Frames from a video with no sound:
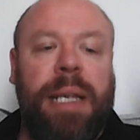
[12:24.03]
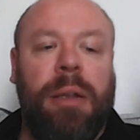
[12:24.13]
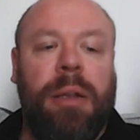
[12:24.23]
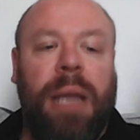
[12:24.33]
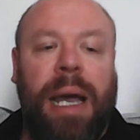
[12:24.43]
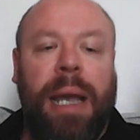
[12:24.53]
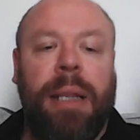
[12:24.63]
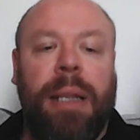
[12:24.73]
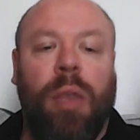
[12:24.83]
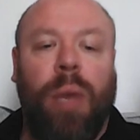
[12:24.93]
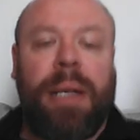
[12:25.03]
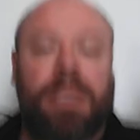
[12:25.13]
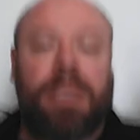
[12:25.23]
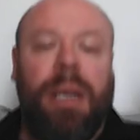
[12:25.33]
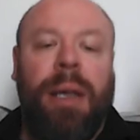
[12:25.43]
here the high to the
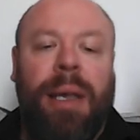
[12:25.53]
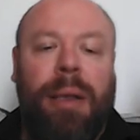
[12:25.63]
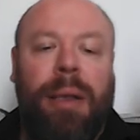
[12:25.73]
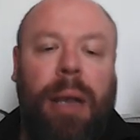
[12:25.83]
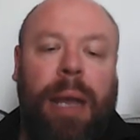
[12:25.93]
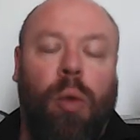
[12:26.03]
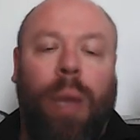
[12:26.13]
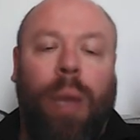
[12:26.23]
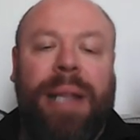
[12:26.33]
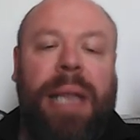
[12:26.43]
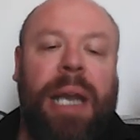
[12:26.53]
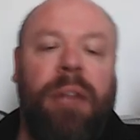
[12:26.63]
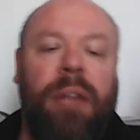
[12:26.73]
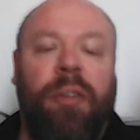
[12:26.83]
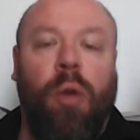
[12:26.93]
west, weak
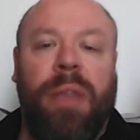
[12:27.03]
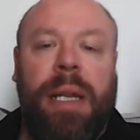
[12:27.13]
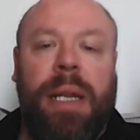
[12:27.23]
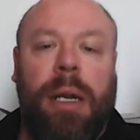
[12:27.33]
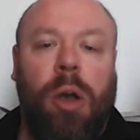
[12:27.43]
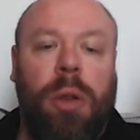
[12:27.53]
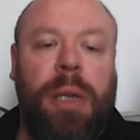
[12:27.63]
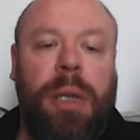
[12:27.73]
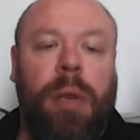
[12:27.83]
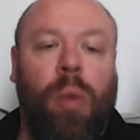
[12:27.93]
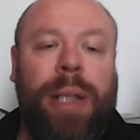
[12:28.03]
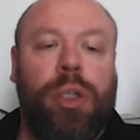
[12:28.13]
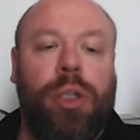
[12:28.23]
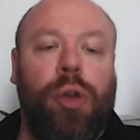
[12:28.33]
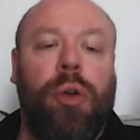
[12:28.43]
negative over the near continent. Week
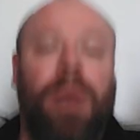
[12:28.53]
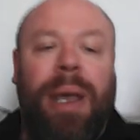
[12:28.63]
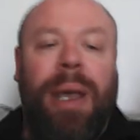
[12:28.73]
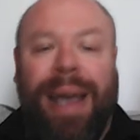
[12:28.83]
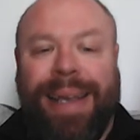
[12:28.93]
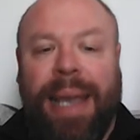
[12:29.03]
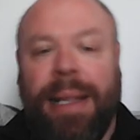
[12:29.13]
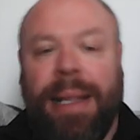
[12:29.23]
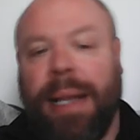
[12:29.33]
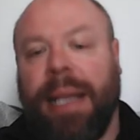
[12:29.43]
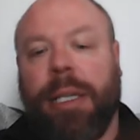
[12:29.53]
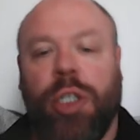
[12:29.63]
two, again, that kind of